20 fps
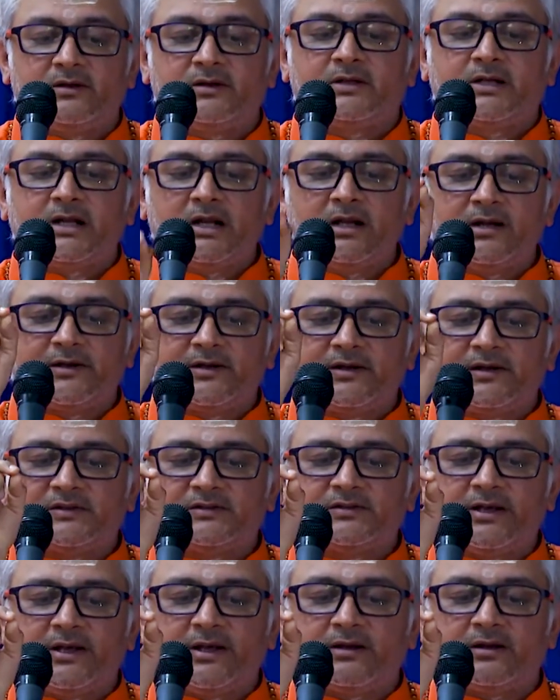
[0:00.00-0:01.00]
Till it is
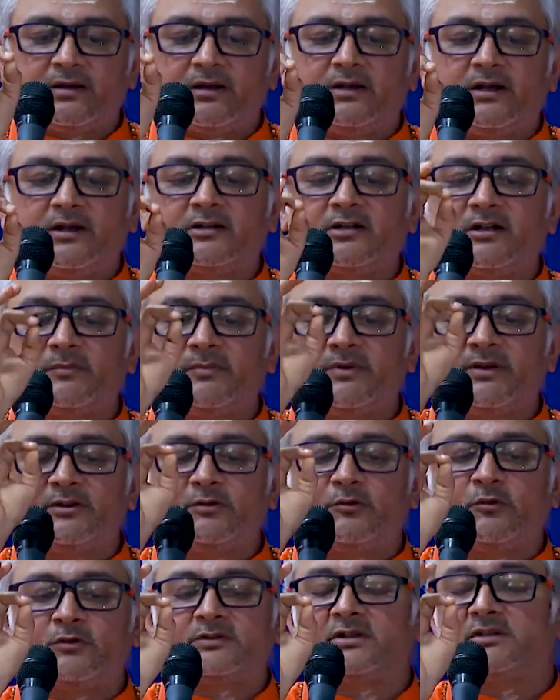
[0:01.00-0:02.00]
there, let it be
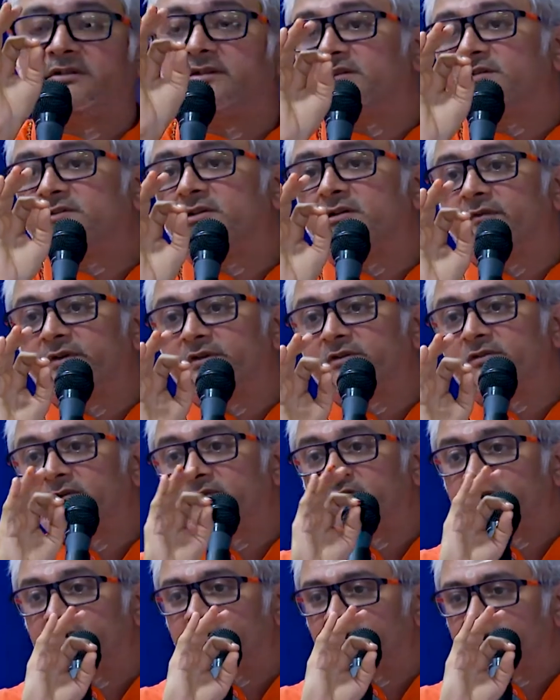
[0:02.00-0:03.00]
used in the service of
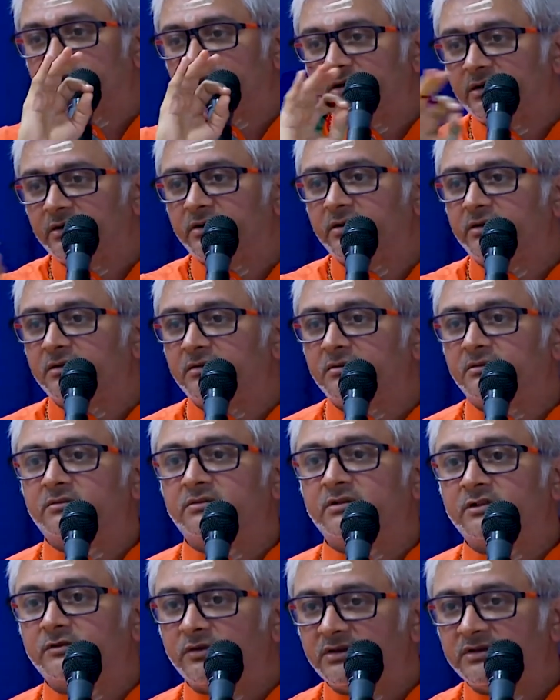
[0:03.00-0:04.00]
the society.
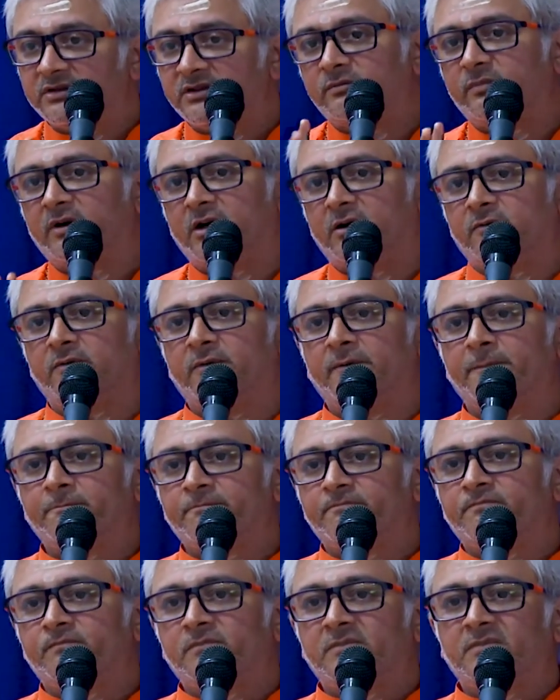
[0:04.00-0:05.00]
This was his bhav.
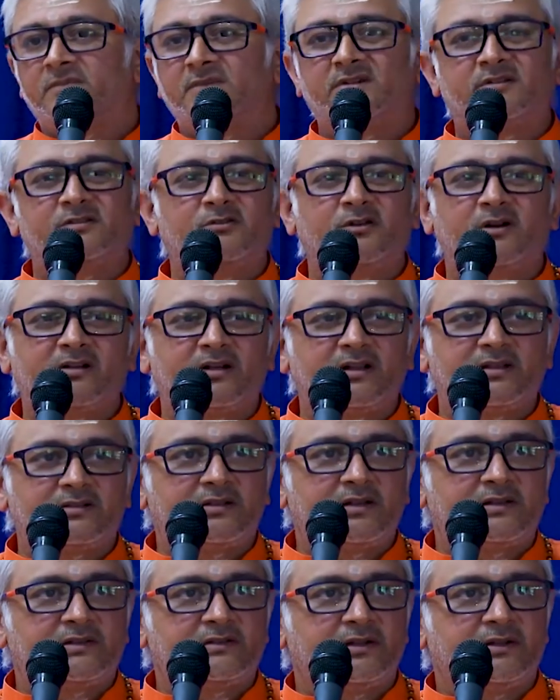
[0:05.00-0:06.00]
This is not
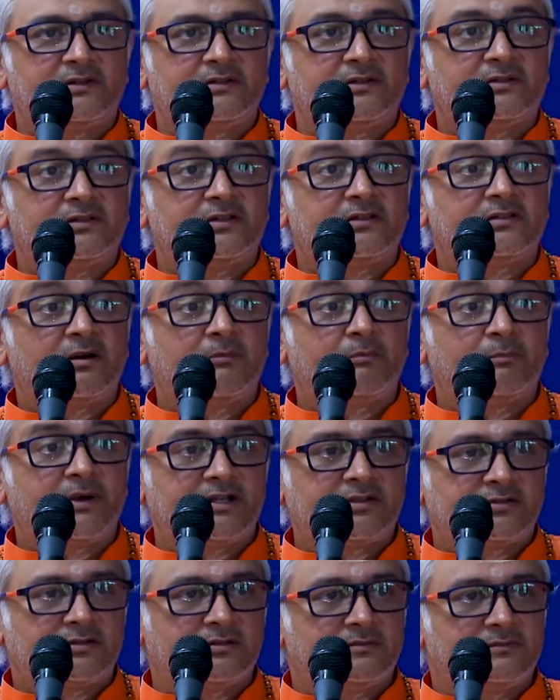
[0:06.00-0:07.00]
restlessness, this is
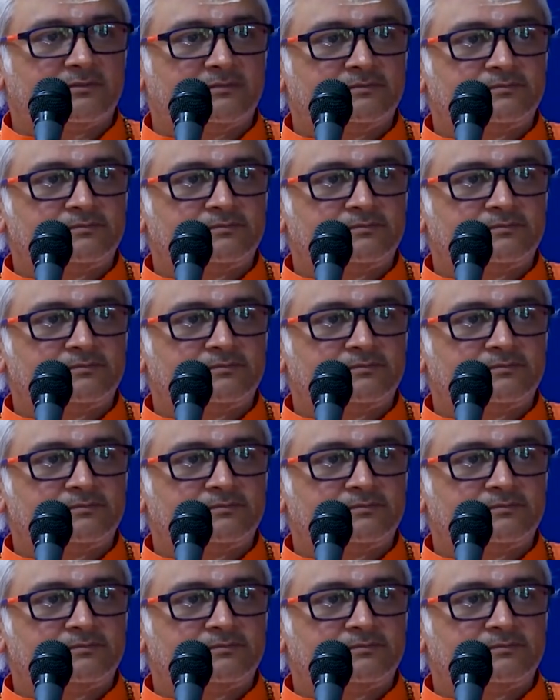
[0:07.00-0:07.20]
compassion.